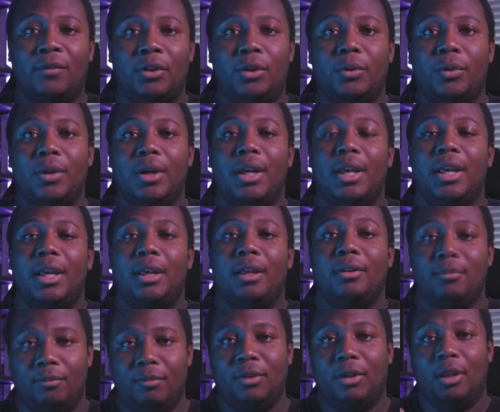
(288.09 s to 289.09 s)
of you,
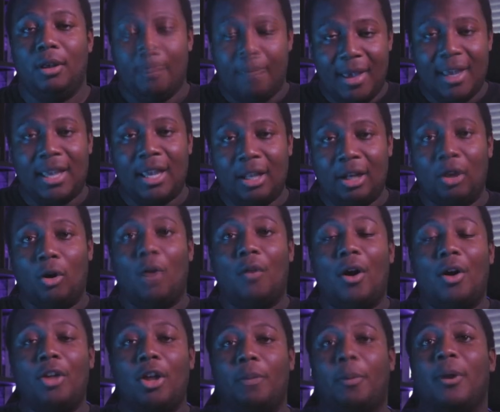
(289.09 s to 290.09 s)
making a note
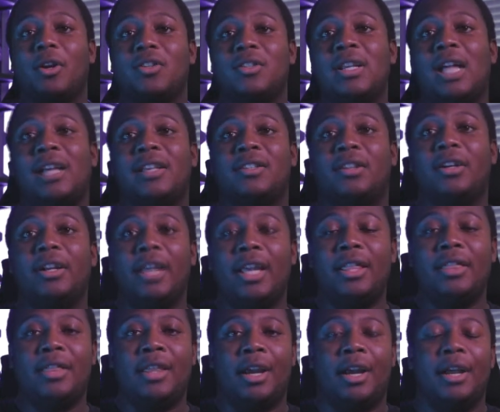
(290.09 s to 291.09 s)
of all the other personalities that are
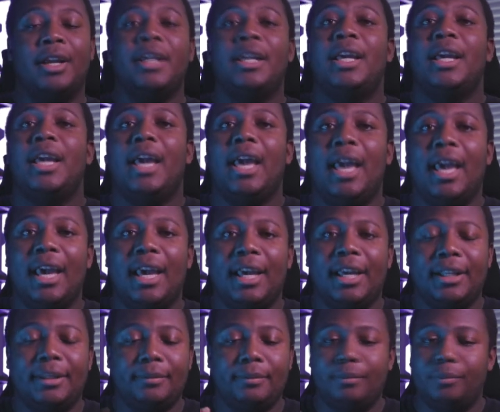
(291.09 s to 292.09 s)
in there.
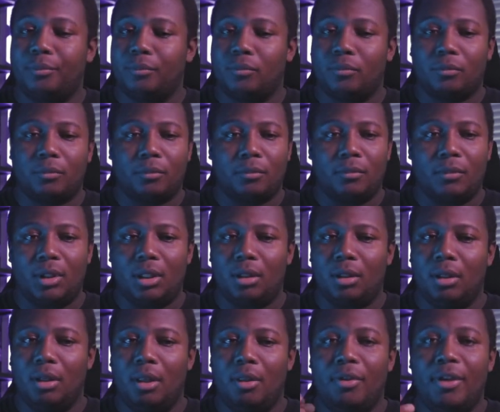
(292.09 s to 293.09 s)
And
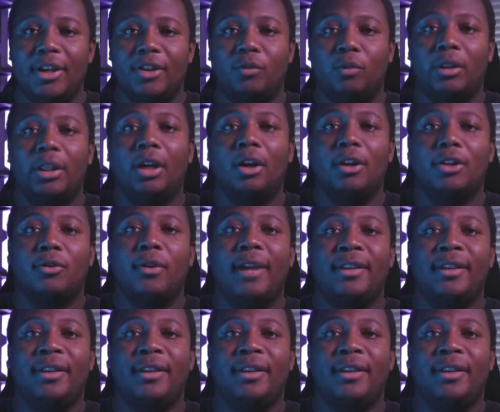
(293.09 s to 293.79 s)
this really hurts